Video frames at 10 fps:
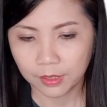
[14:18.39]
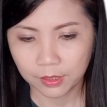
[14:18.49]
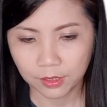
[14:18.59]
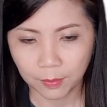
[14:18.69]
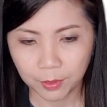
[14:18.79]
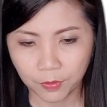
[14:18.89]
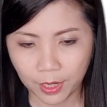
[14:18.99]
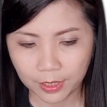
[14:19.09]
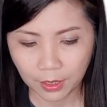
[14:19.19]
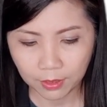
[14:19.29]
so I'm going to
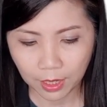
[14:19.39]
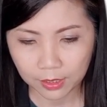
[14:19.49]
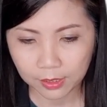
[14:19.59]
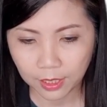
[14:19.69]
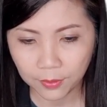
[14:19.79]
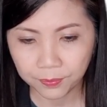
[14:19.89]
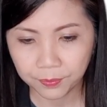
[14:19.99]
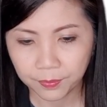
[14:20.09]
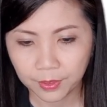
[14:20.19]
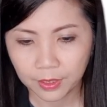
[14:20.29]
write down the answer,
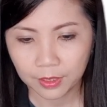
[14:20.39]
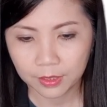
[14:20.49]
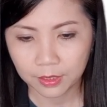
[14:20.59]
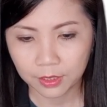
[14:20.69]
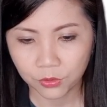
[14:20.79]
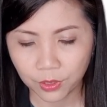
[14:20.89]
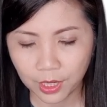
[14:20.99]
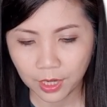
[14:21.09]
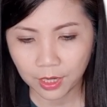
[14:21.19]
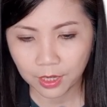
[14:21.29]

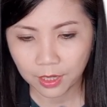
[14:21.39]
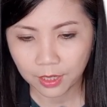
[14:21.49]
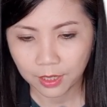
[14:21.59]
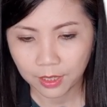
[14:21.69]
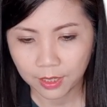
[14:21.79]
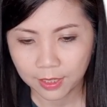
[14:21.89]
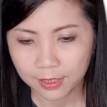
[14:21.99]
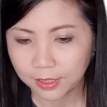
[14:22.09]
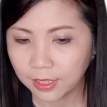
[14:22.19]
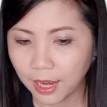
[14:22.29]
33
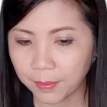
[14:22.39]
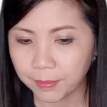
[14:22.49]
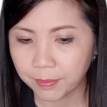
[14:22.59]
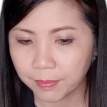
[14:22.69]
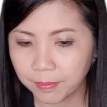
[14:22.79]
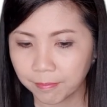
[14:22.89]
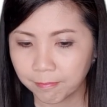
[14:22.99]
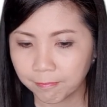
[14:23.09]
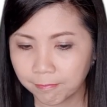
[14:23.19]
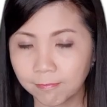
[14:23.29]
cm.
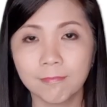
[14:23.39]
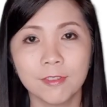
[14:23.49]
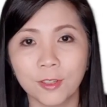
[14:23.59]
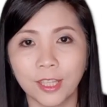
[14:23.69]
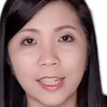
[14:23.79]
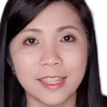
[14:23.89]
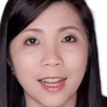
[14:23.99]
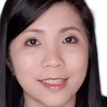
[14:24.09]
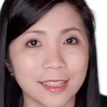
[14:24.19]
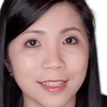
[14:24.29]
So that's the
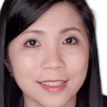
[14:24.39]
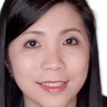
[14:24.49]
answer.